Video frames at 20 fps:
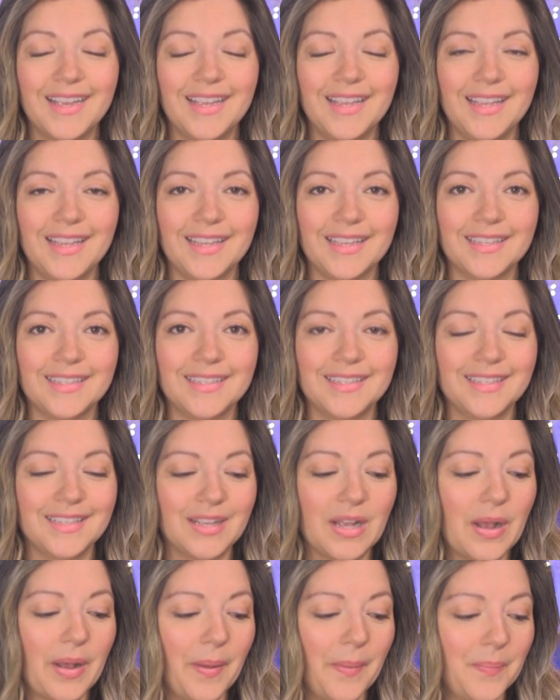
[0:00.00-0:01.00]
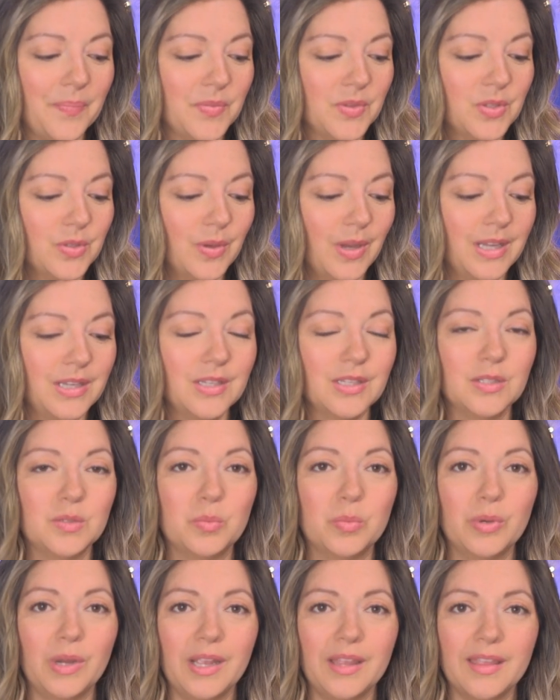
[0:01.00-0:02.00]
And um, so I just
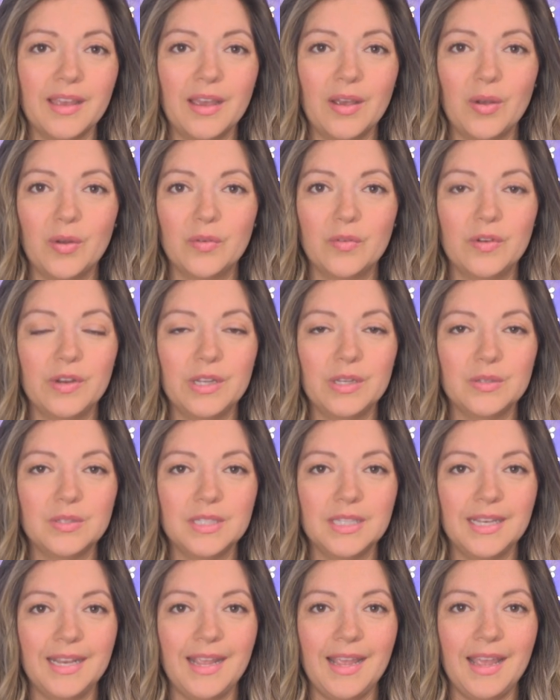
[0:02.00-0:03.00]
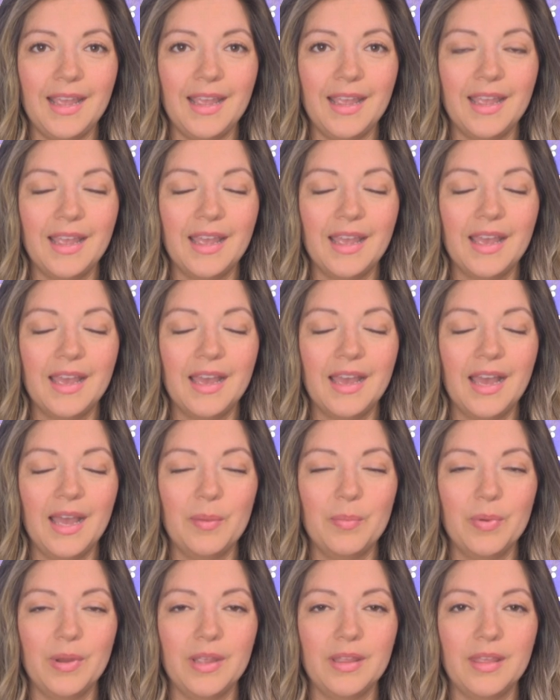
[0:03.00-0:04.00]
pray that over you today.
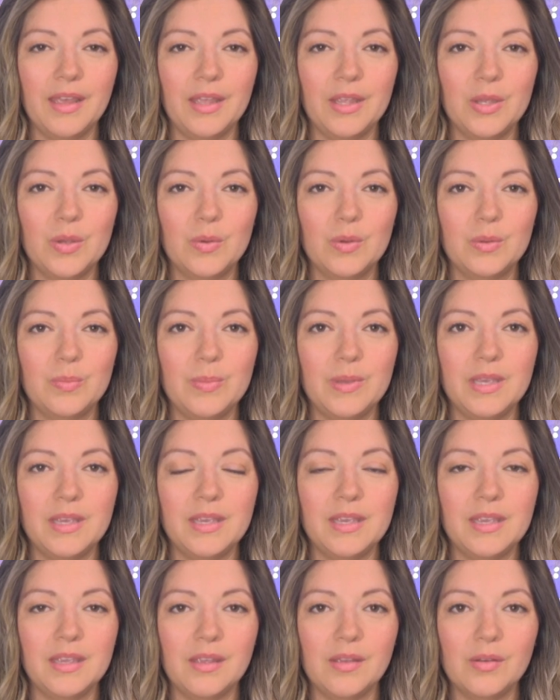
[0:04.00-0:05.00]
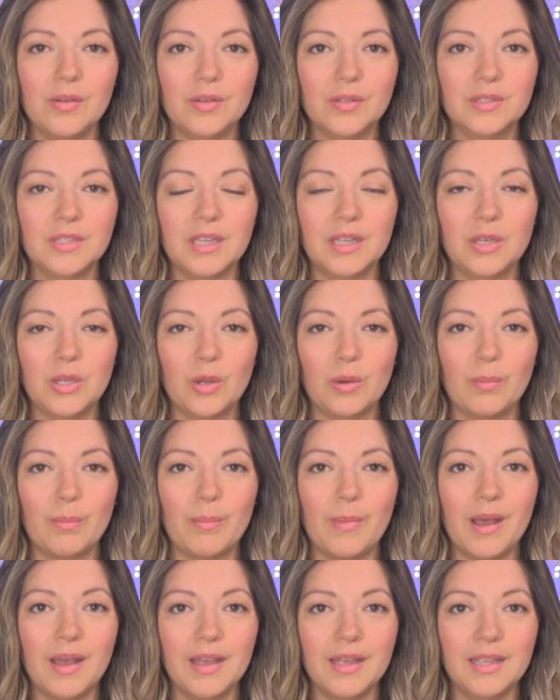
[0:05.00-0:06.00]
pray that you would be healed in your
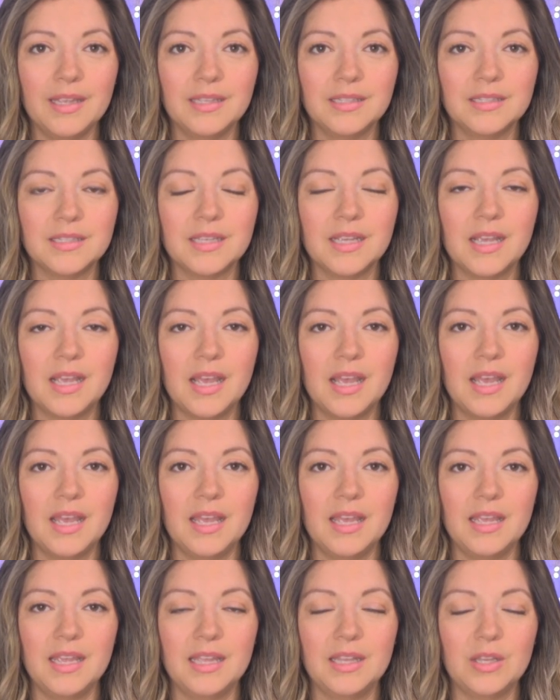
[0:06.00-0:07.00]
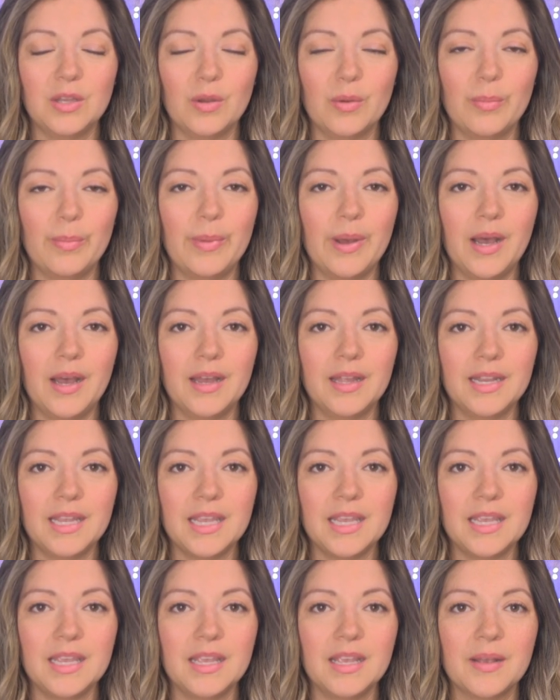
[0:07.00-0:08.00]
mind, in your
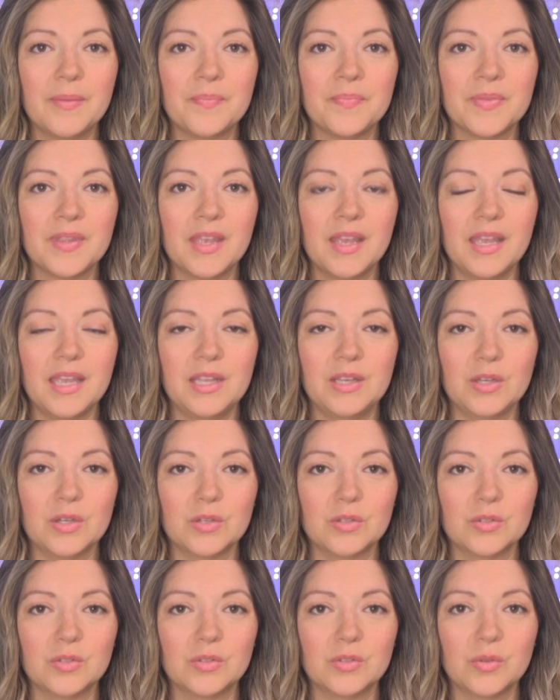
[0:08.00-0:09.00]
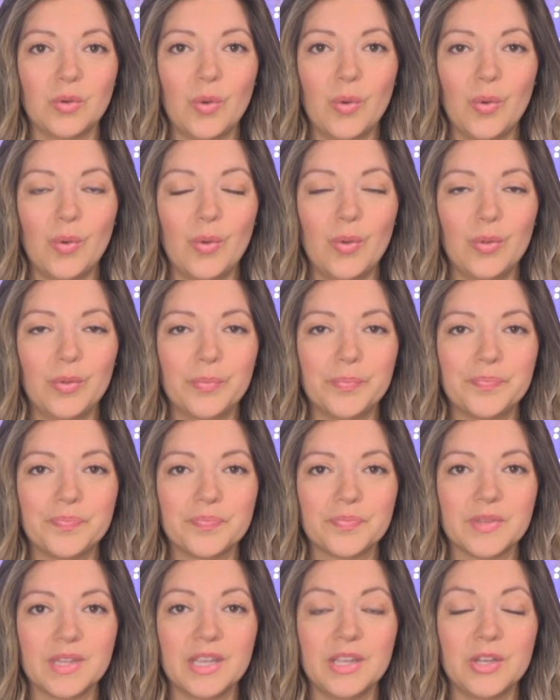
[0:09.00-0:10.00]
body, in your soul
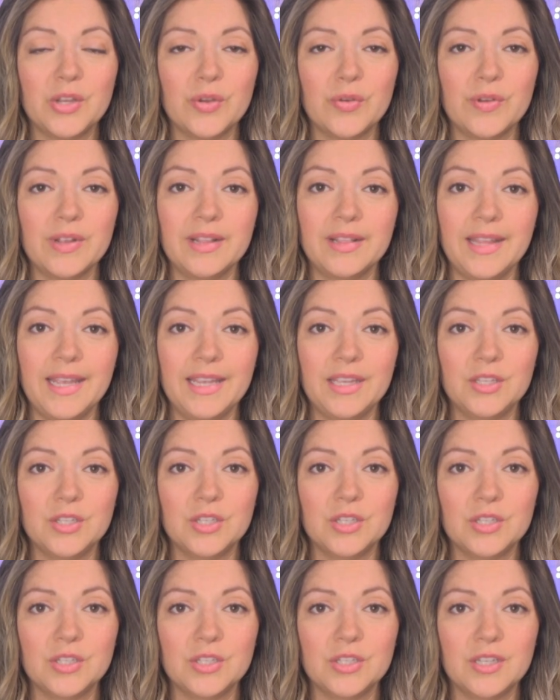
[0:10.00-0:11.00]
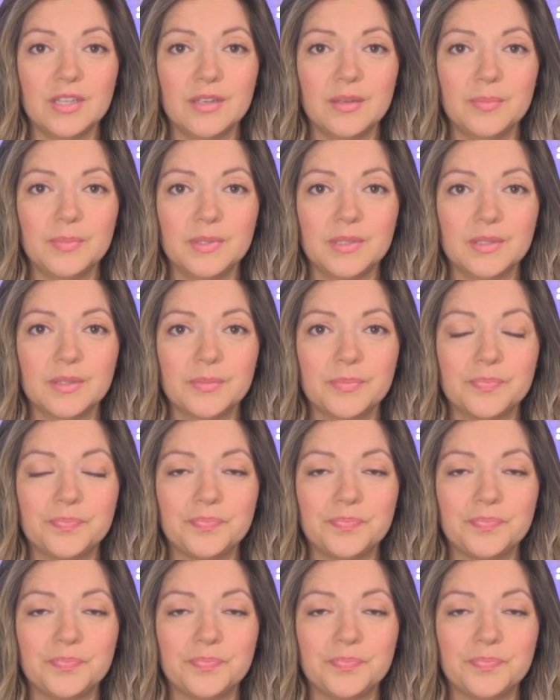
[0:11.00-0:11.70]
in your relationships,